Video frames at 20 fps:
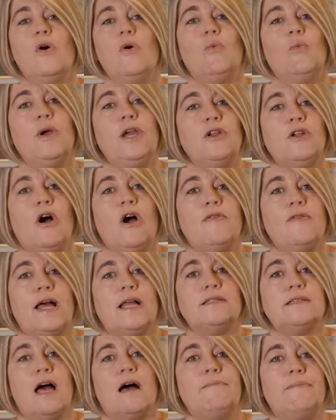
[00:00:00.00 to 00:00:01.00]
We know
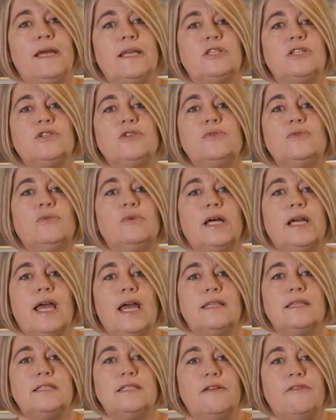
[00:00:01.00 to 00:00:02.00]
that's our best tool
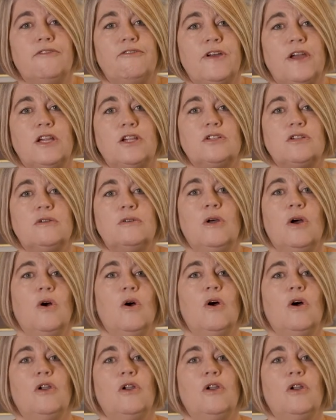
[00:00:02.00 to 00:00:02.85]
against infection.